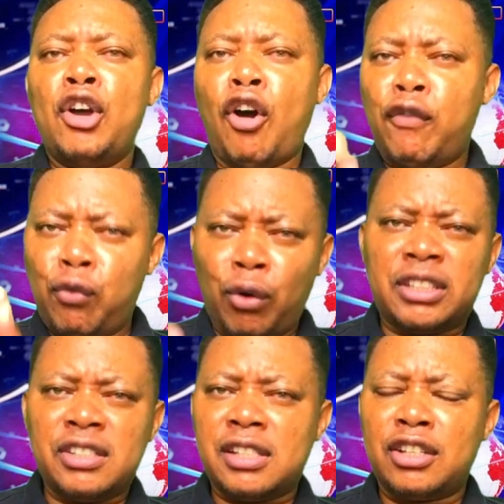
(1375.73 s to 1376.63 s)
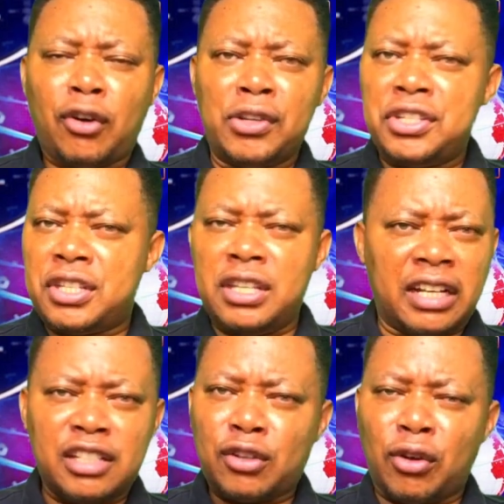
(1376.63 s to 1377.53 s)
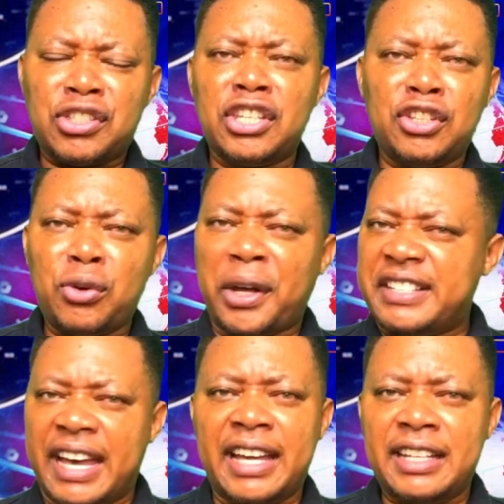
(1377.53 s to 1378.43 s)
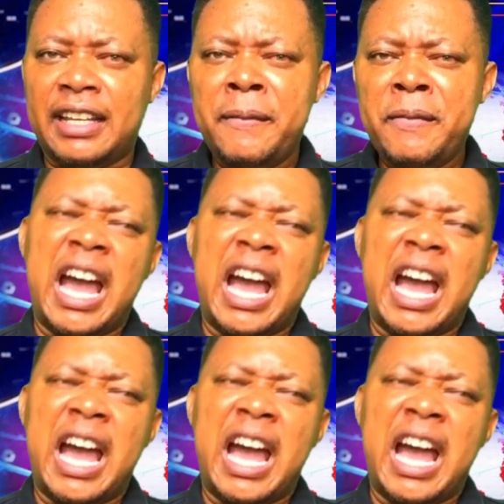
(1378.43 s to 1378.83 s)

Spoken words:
of what is in that is containing your daddy,